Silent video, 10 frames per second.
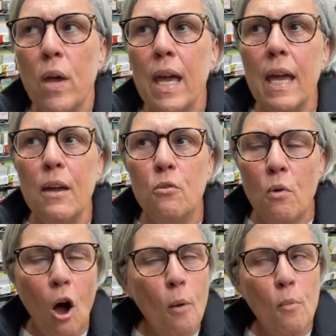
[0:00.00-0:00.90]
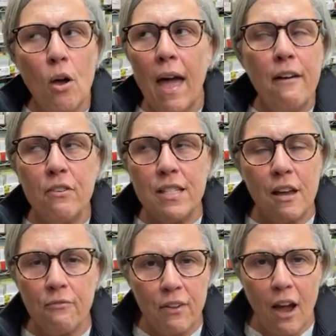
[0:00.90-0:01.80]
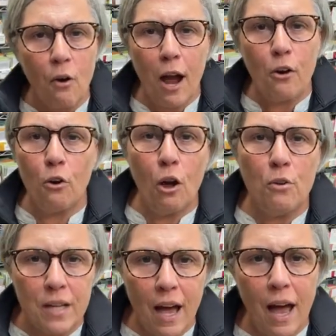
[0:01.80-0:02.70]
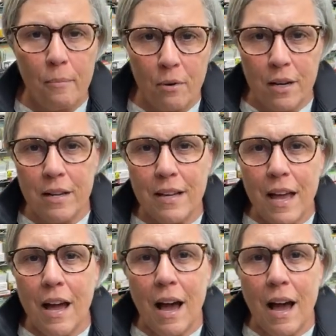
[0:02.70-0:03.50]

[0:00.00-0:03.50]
we almost every sunflower I grow is a hybrid.